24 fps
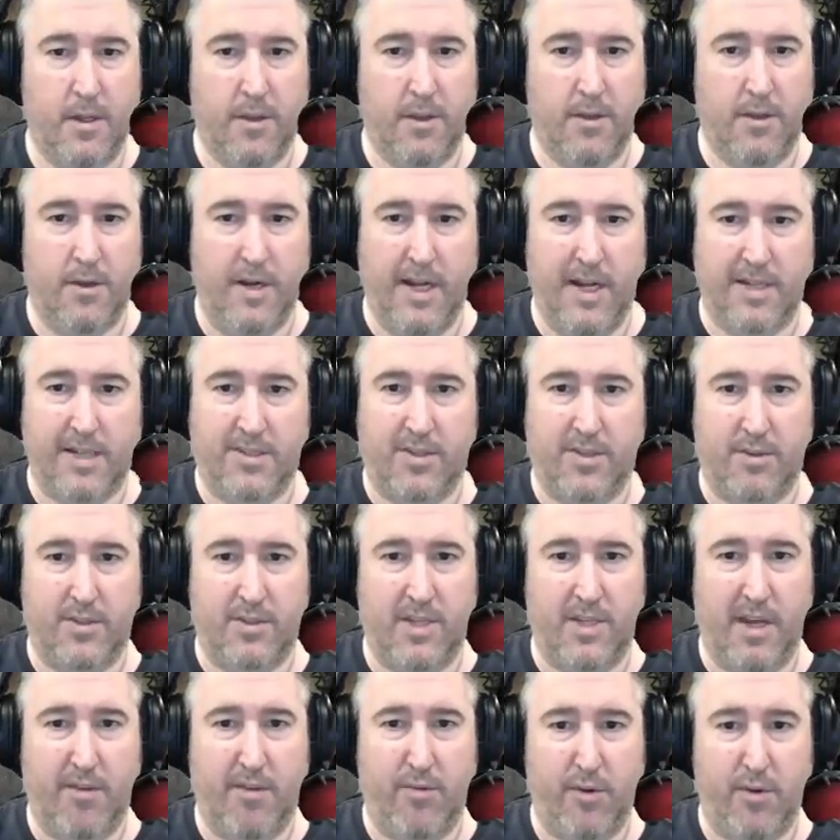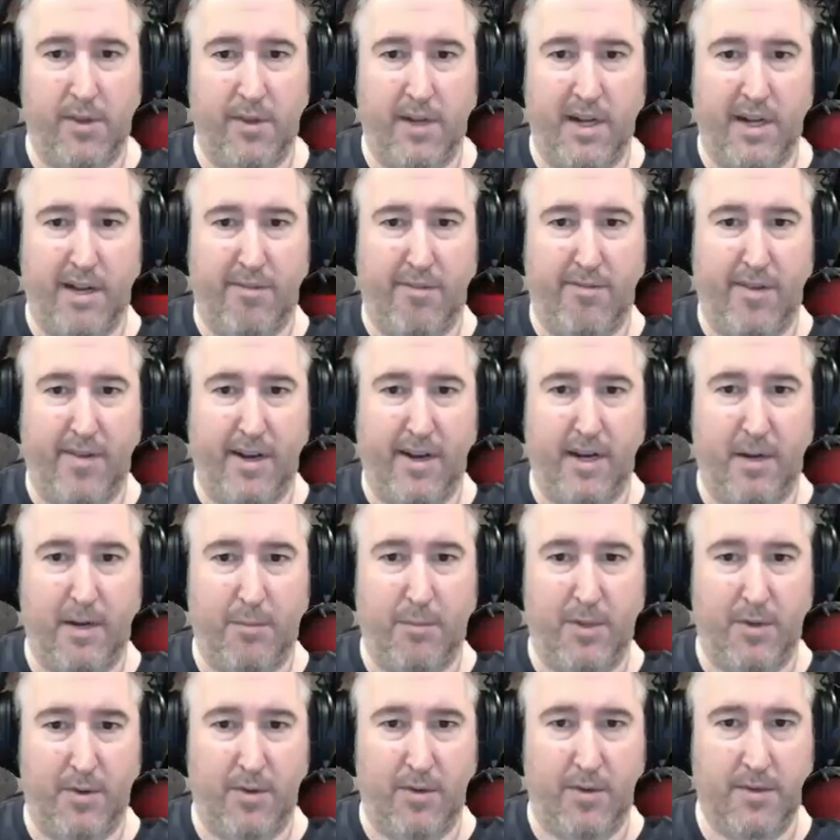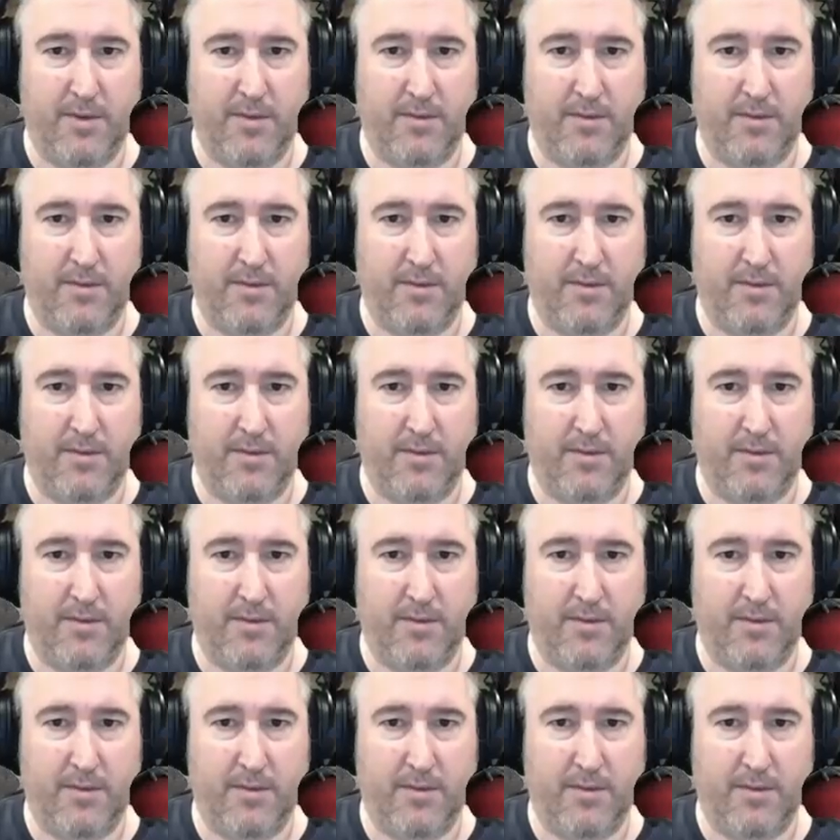They're not so tough when they're not fire immune.